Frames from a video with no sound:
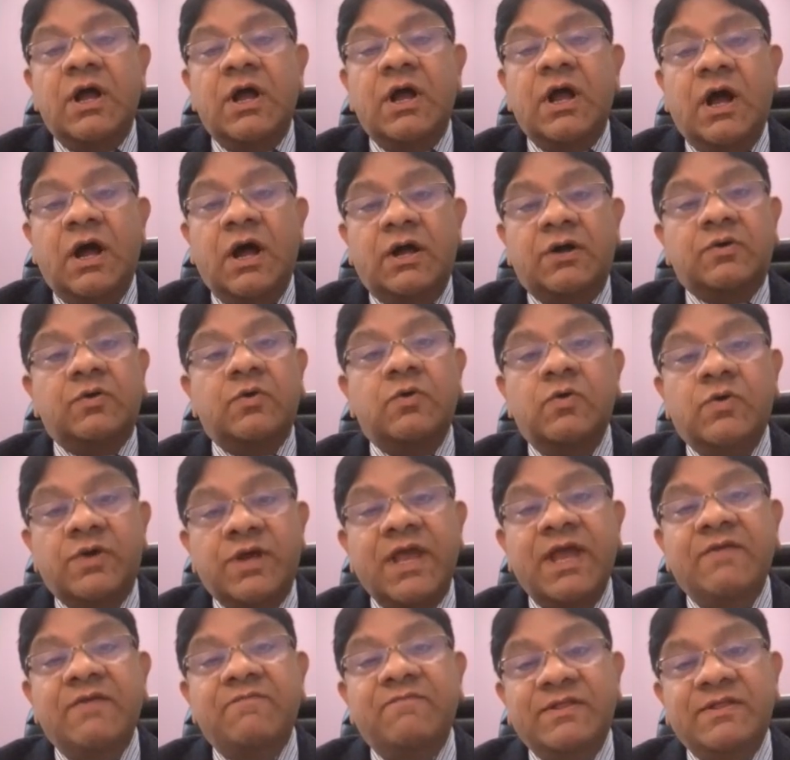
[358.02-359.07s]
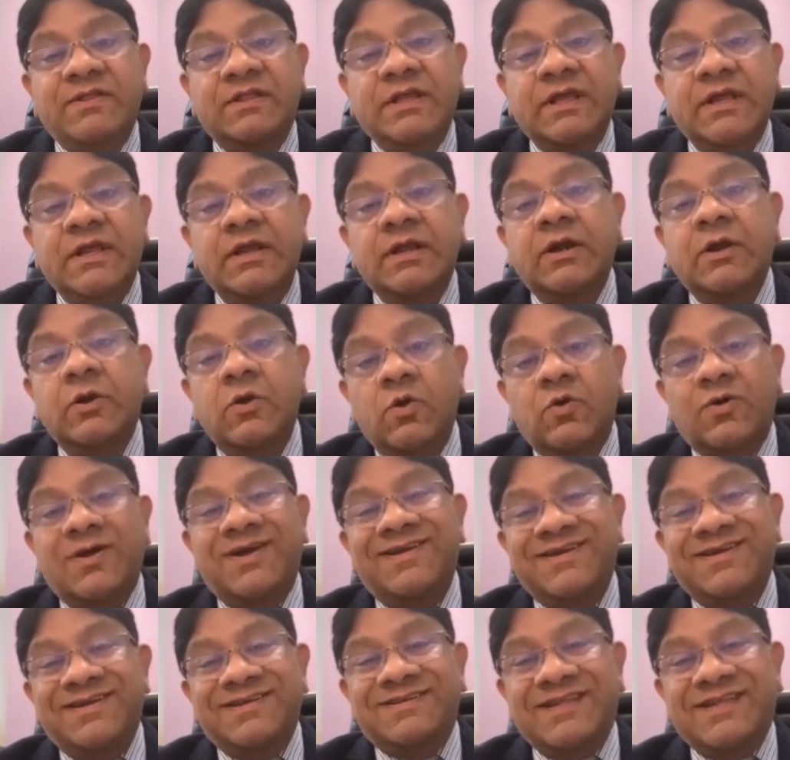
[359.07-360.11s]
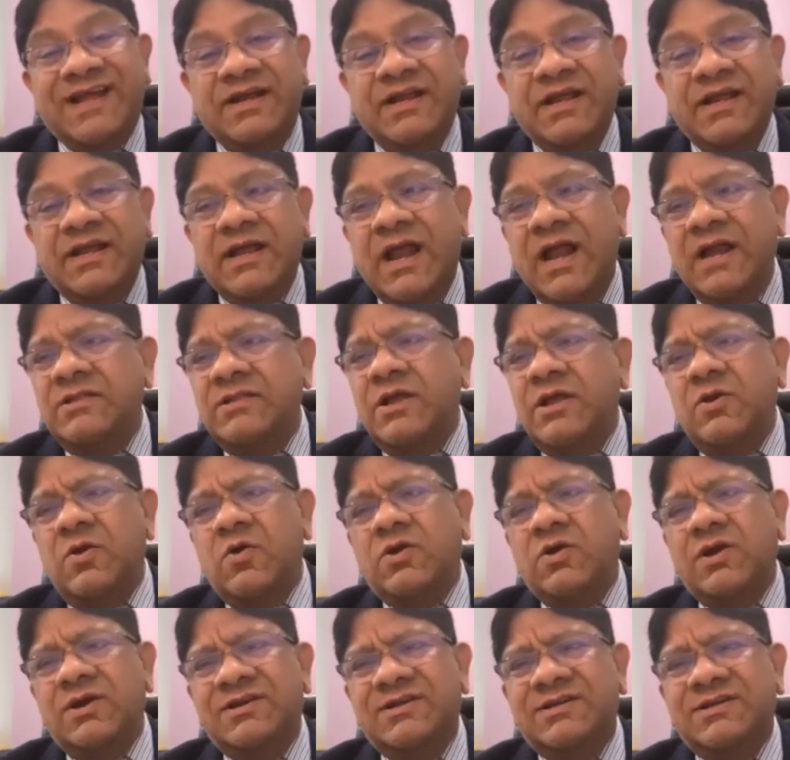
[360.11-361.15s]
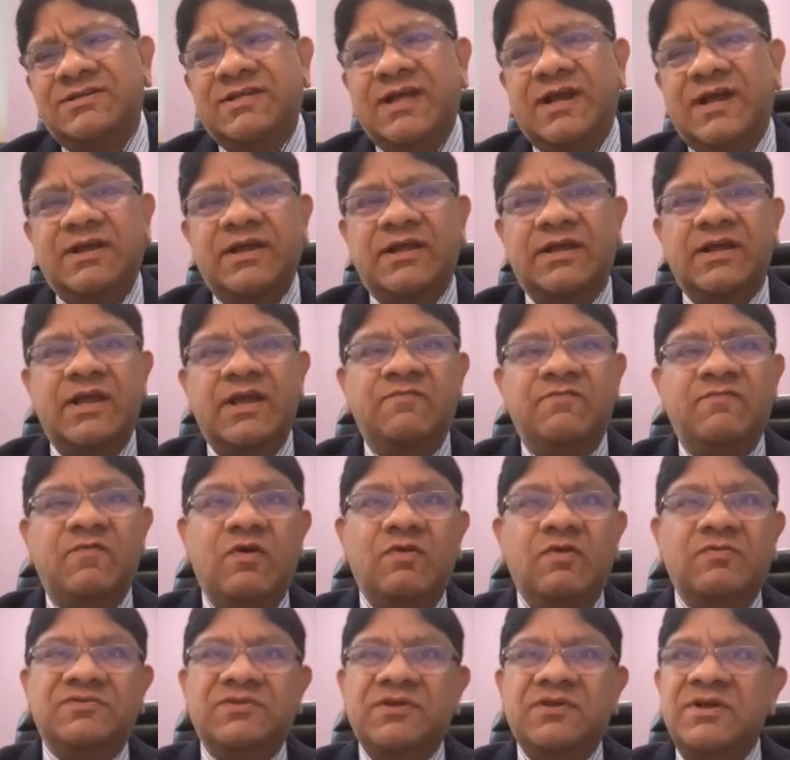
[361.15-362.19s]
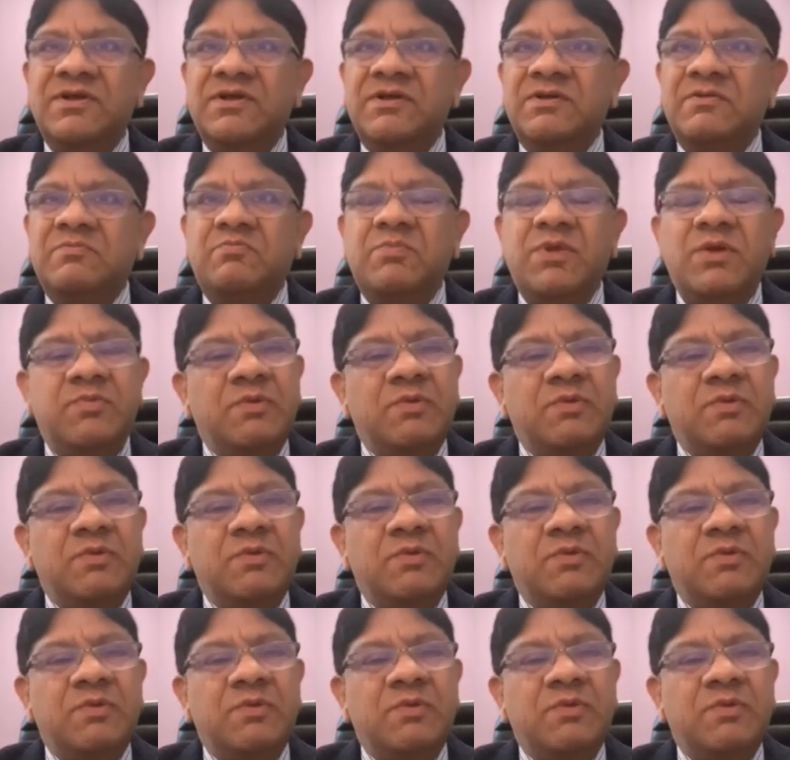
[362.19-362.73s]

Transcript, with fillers: are okay with the local anesthetic, and the local anesthetic involves maybe